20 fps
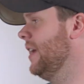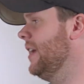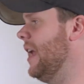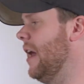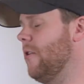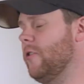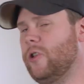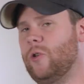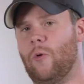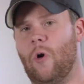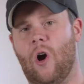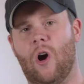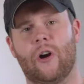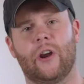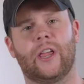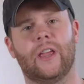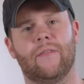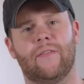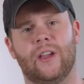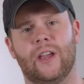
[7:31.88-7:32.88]
Now you are
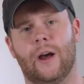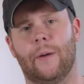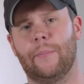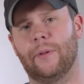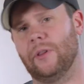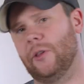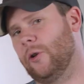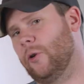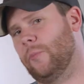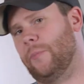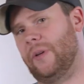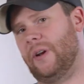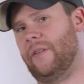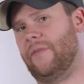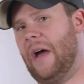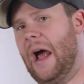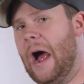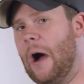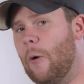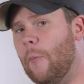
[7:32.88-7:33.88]
giving up a little bit
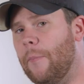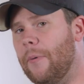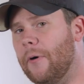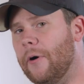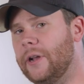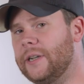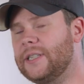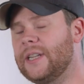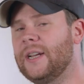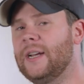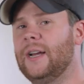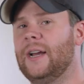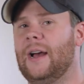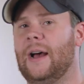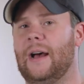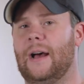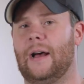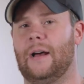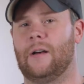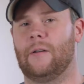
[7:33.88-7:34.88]
of output,
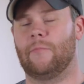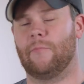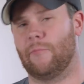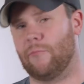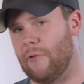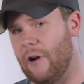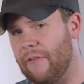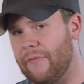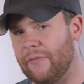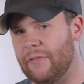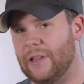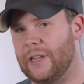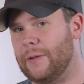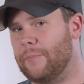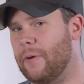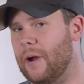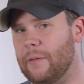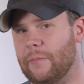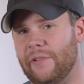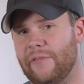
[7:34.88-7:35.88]
roughly
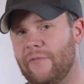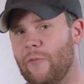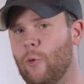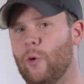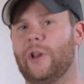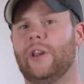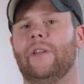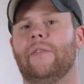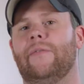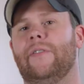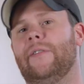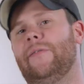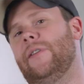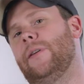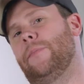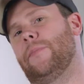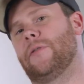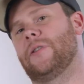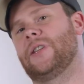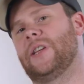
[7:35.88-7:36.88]
probably 40 to
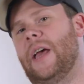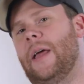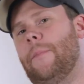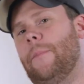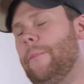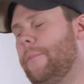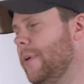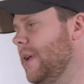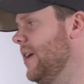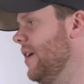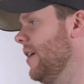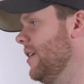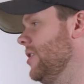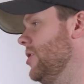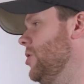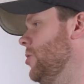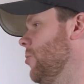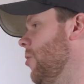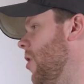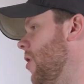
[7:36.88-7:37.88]
50%,
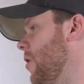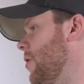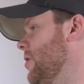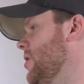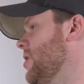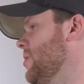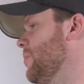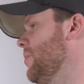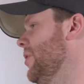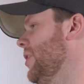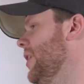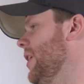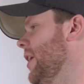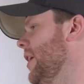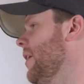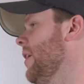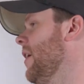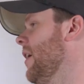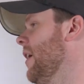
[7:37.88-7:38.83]
because you are splitting